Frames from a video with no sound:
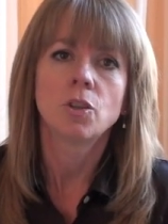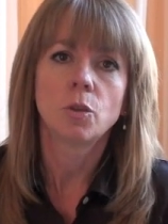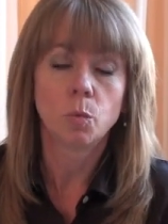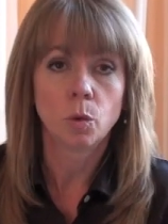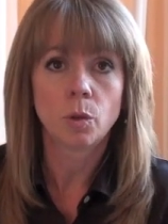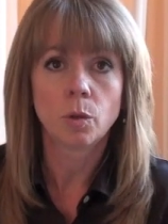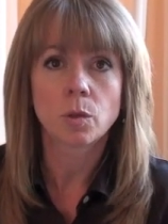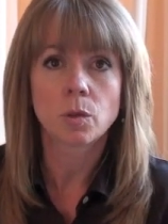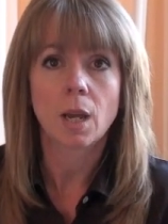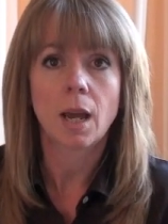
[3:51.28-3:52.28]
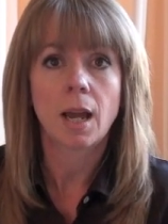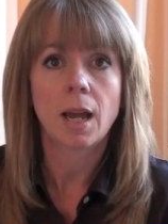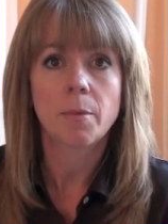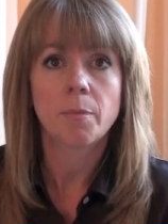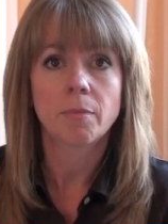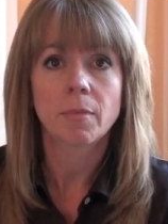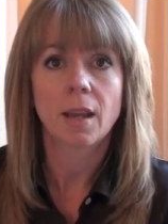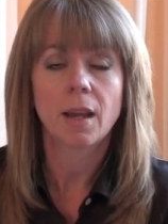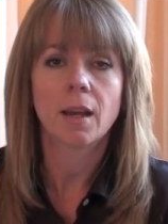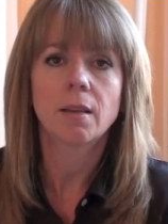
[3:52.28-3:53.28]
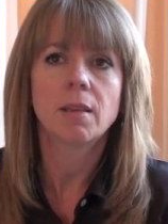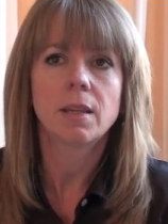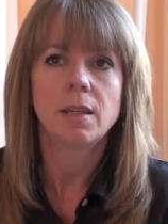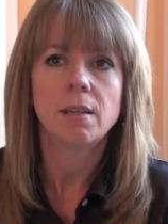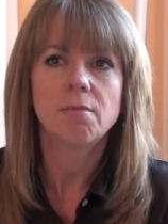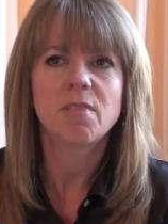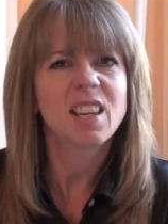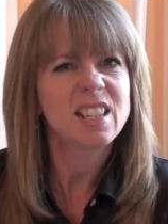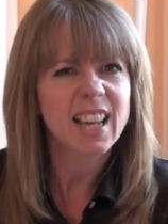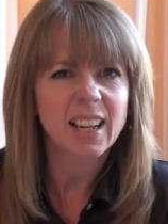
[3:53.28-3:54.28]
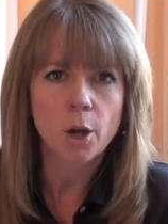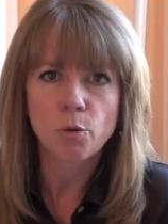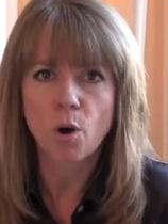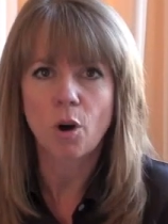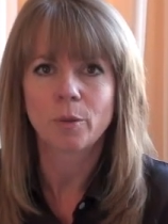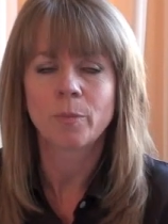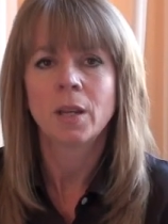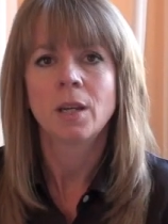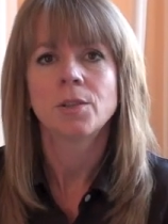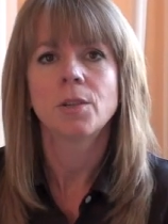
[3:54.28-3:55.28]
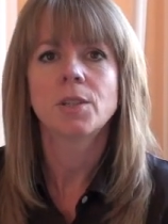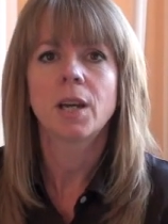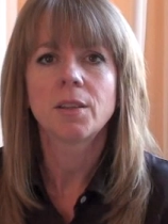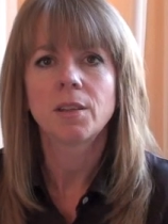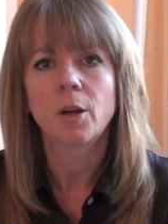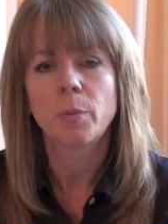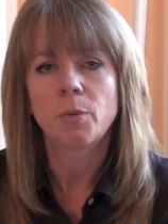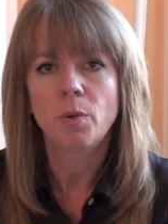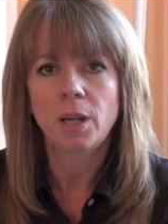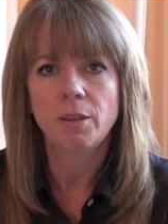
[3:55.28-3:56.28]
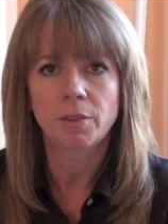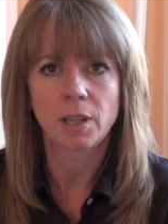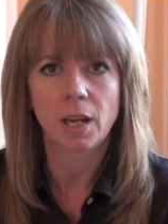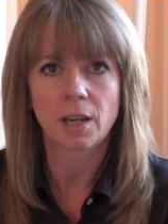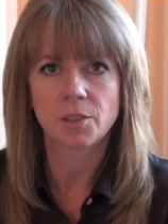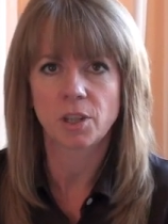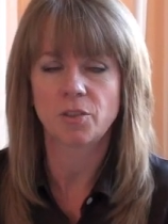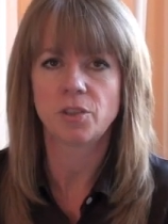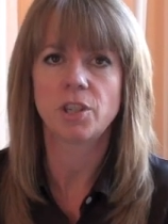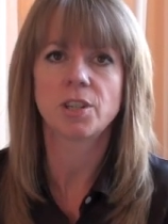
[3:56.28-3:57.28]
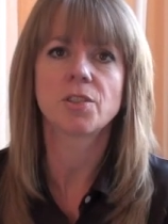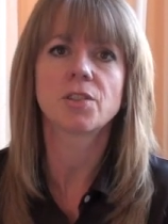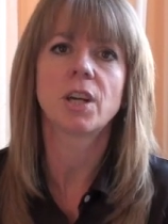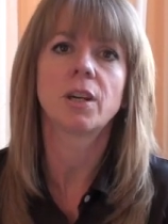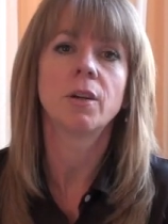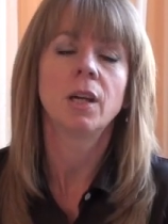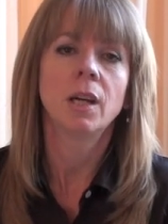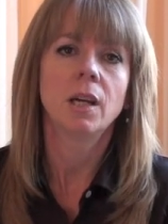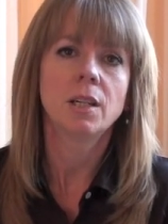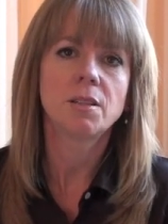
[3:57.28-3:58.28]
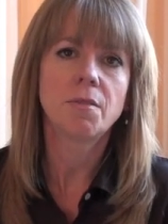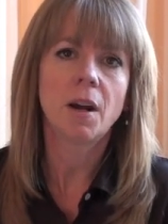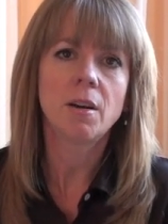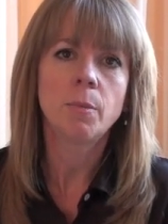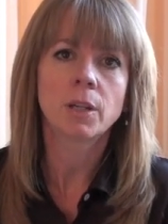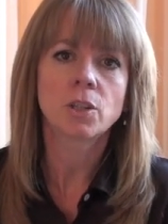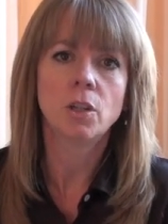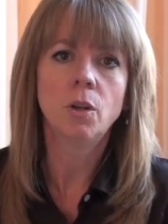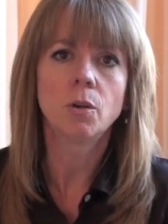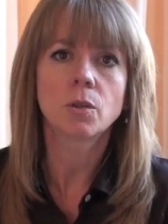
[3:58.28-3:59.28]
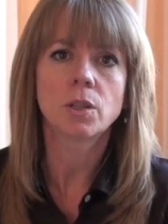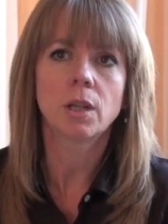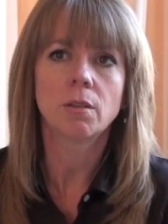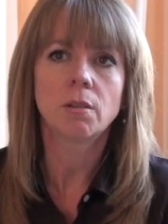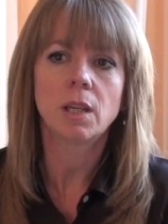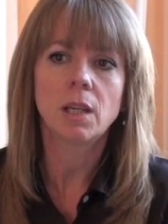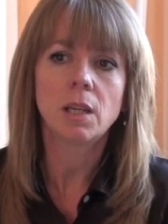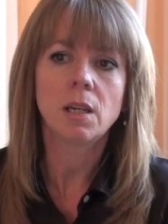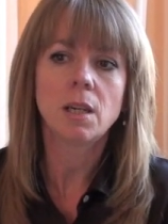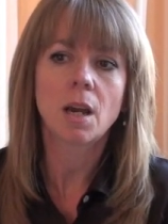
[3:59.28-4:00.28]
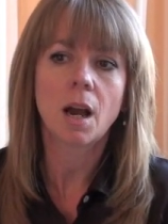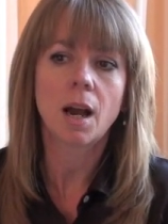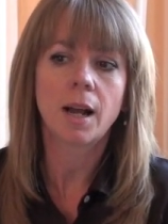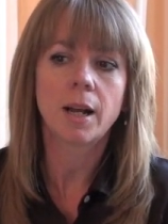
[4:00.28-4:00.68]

towards the things that go wrong. So psychotherapy really for the last 100 years or so has very much looked at the